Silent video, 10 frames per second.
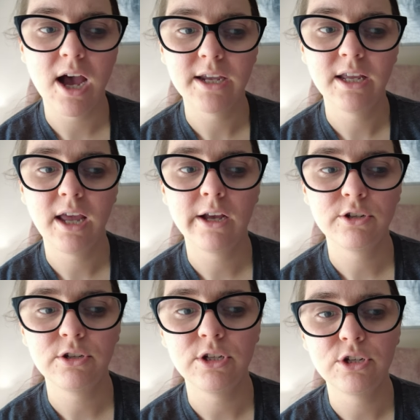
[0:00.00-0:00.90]
I can
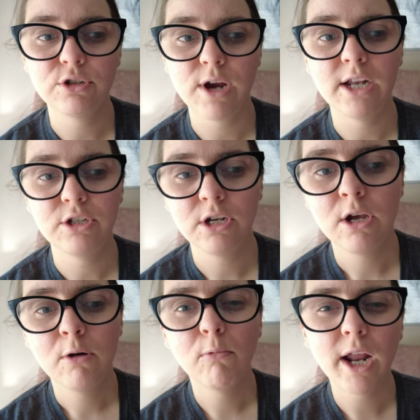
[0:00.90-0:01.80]
actually stretch
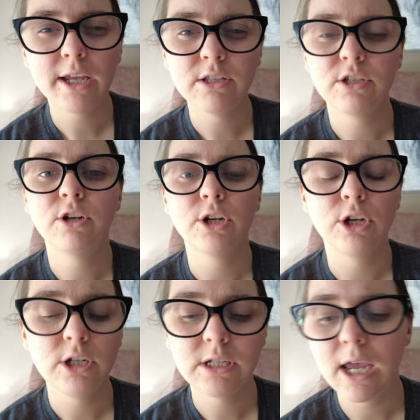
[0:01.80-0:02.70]
what I consider a
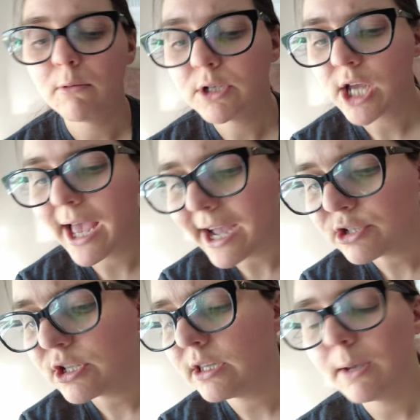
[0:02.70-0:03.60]
good day, which I
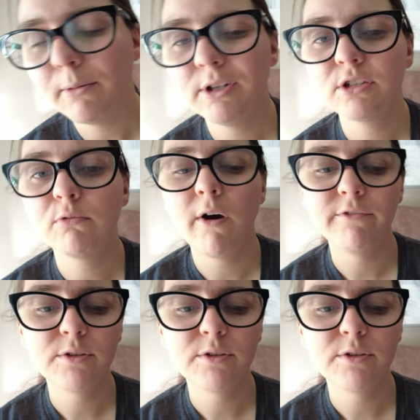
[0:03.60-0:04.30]
actually labeled as twelve